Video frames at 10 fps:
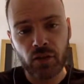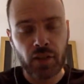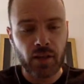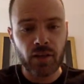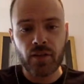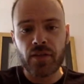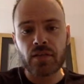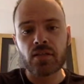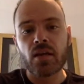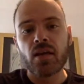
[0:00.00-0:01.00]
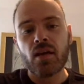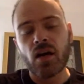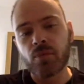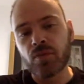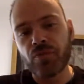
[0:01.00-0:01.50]
you're looking at other things
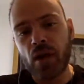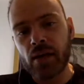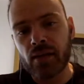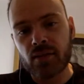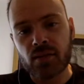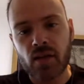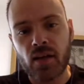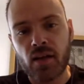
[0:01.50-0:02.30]
to finance